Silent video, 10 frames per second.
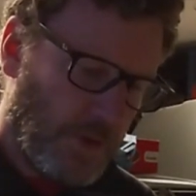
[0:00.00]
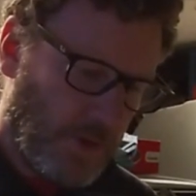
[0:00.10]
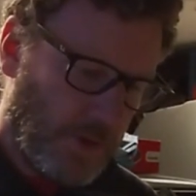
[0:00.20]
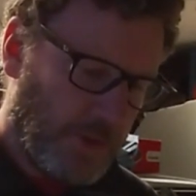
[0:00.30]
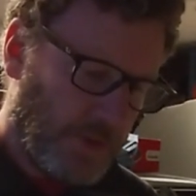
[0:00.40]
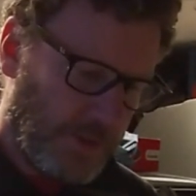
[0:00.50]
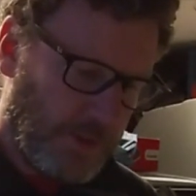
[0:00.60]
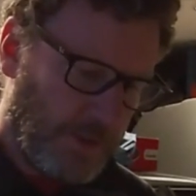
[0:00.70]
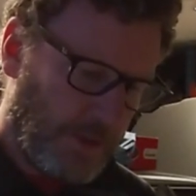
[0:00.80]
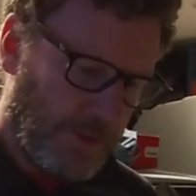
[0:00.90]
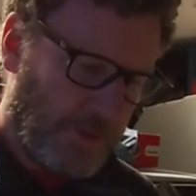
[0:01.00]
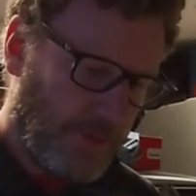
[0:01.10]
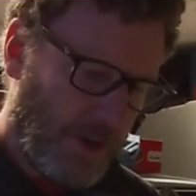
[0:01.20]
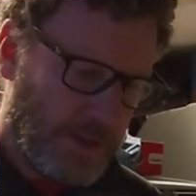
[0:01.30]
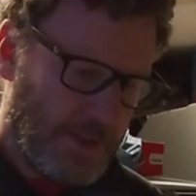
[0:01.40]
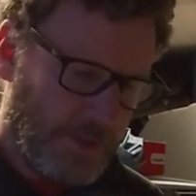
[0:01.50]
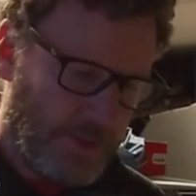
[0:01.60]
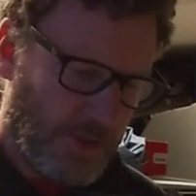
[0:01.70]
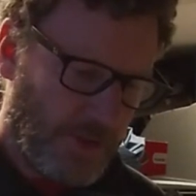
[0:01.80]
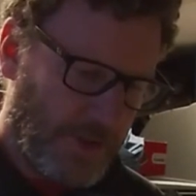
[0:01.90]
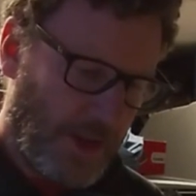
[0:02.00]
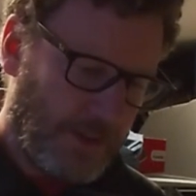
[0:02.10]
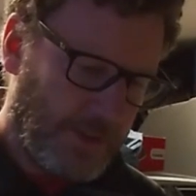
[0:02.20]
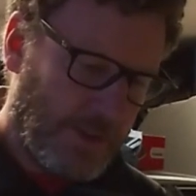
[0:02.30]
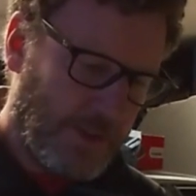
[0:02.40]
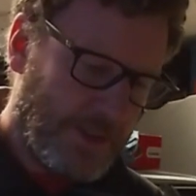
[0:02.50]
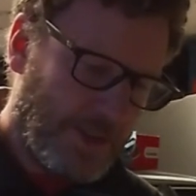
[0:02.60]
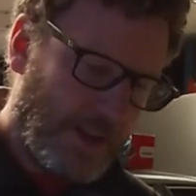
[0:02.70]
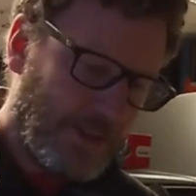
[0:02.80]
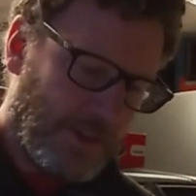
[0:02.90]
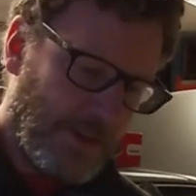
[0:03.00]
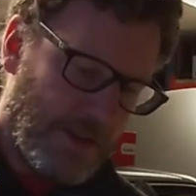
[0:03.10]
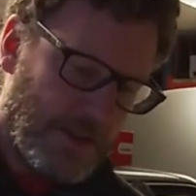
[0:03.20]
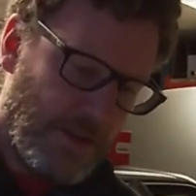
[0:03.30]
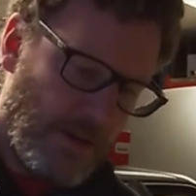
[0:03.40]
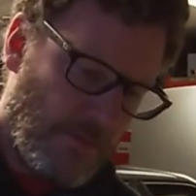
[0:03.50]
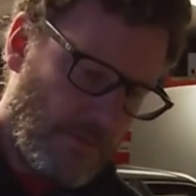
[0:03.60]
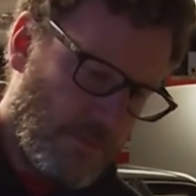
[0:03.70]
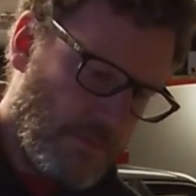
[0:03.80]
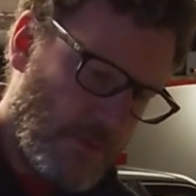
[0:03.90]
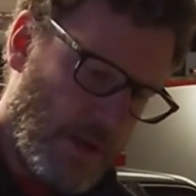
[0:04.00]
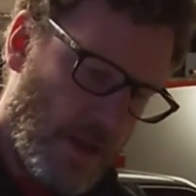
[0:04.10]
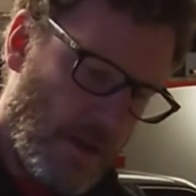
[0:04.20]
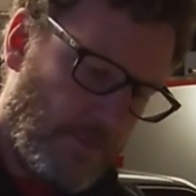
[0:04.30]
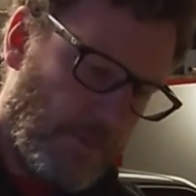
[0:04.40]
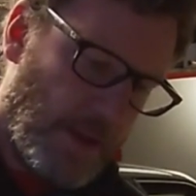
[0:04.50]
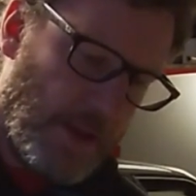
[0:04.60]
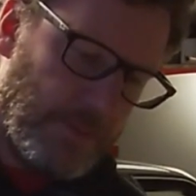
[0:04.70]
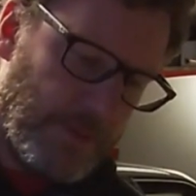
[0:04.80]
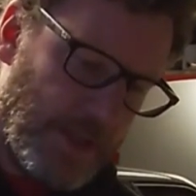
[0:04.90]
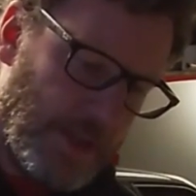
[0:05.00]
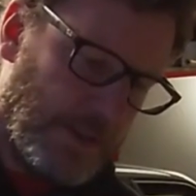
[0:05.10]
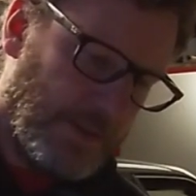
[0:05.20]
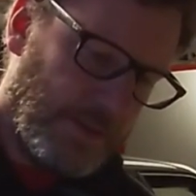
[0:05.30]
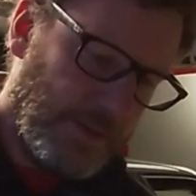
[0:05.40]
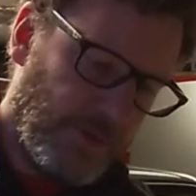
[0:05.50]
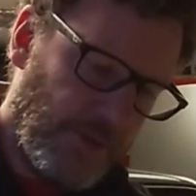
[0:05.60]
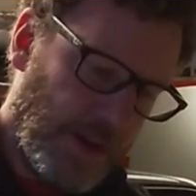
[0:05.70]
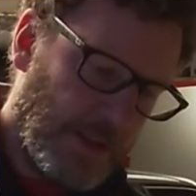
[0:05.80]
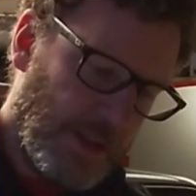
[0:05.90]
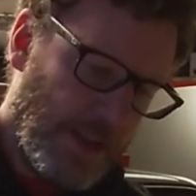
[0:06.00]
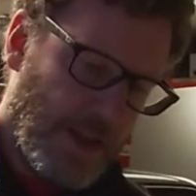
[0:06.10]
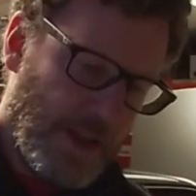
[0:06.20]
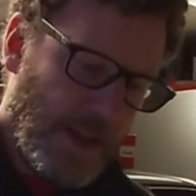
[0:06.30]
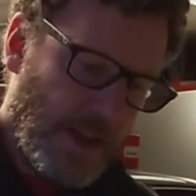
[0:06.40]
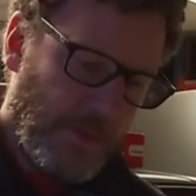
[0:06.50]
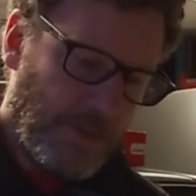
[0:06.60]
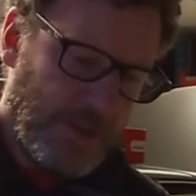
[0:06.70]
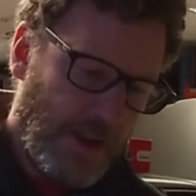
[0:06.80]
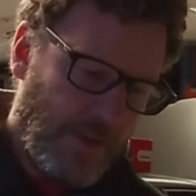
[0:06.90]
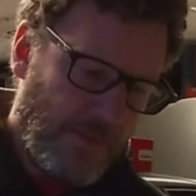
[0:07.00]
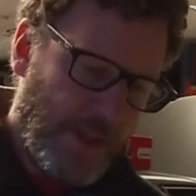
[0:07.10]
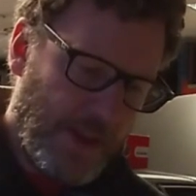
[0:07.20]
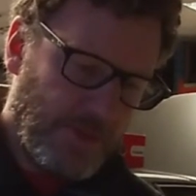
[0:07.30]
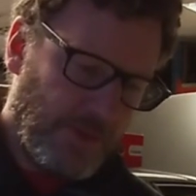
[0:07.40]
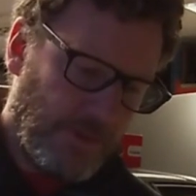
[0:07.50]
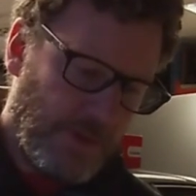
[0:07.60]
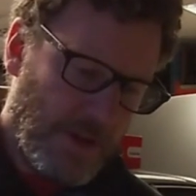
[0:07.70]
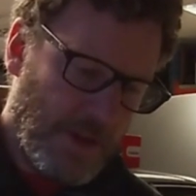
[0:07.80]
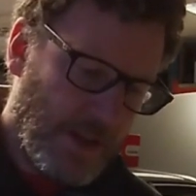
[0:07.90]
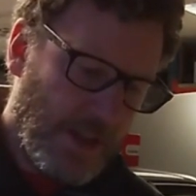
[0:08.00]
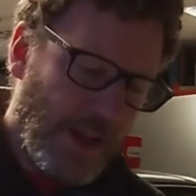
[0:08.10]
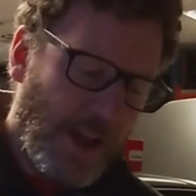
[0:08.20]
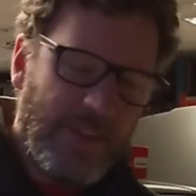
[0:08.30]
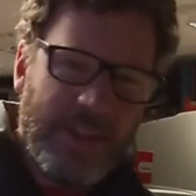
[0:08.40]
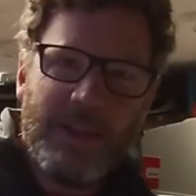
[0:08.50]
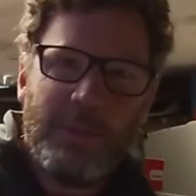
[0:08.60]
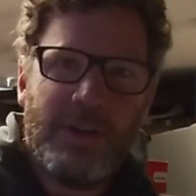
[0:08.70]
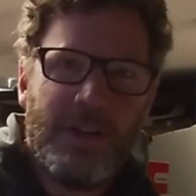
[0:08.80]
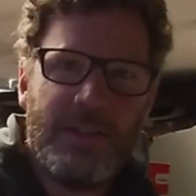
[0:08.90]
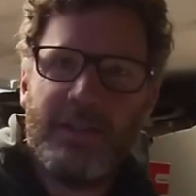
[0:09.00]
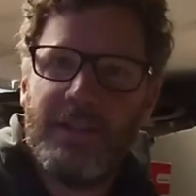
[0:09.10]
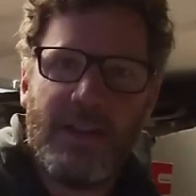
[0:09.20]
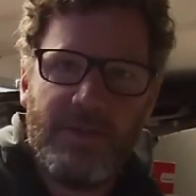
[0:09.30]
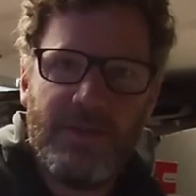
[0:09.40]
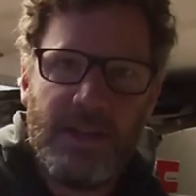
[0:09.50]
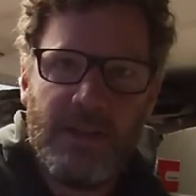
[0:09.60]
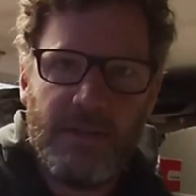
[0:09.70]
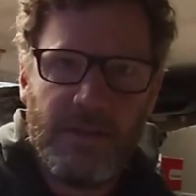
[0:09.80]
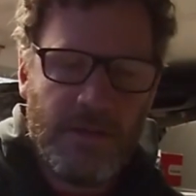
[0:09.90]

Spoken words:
cut the threads just that to the standard ISO M10 thread. And you have that done, I think they put it in as a safety